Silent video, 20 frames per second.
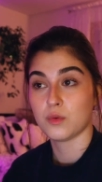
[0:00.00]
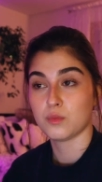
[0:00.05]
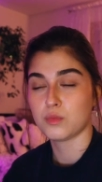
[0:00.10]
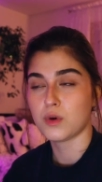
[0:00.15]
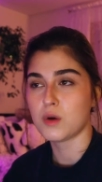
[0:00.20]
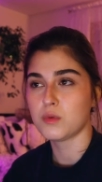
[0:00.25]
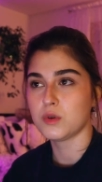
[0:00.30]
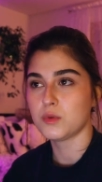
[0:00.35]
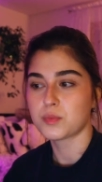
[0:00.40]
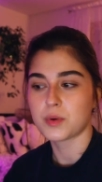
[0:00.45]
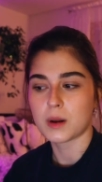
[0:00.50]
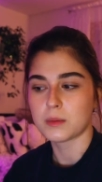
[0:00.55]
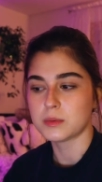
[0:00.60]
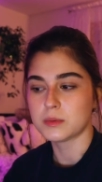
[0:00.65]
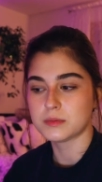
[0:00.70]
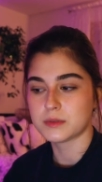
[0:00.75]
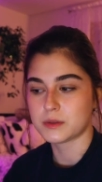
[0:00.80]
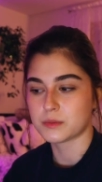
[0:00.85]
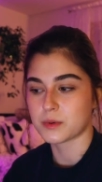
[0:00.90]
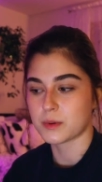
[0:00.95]
what will
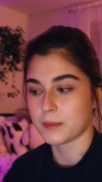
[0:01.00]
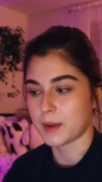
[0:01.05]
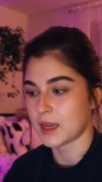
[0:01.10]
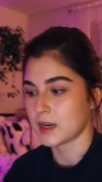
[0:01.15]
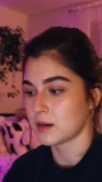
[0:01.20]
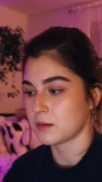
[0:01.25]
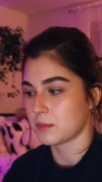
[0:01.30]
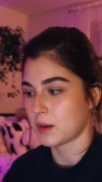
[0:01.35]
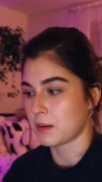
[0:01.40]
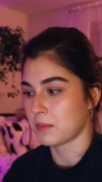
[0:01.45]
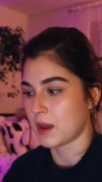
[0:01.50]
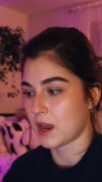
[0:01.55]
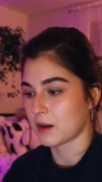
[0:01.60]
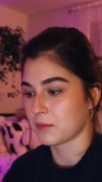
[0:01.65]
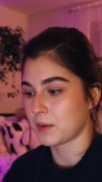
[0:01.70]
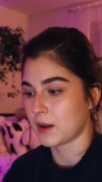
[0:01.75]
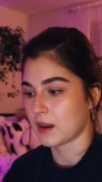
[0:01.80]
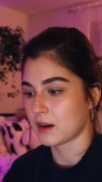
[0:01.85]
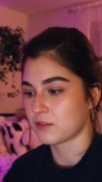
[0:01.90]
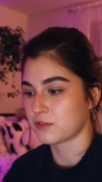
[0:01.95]
probably remain in my
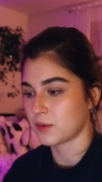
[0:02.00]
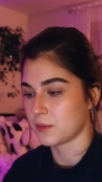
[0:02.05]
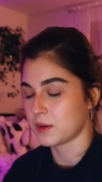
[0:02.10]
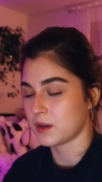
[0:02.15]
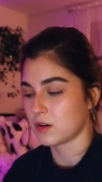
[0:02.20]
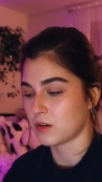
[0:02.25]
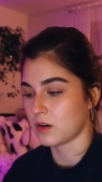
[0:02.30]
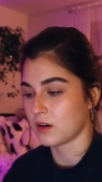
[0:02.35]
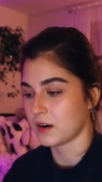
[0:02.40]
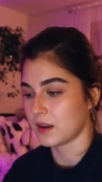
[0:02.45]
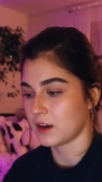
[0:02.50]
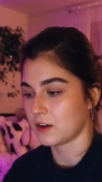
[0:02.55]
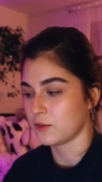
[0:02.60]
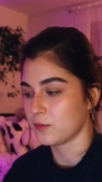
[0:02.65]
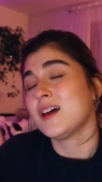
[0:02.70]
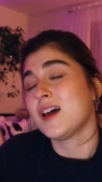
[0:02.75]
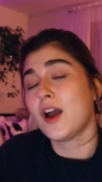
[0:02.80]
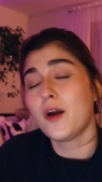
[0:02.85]
backpack from here on out.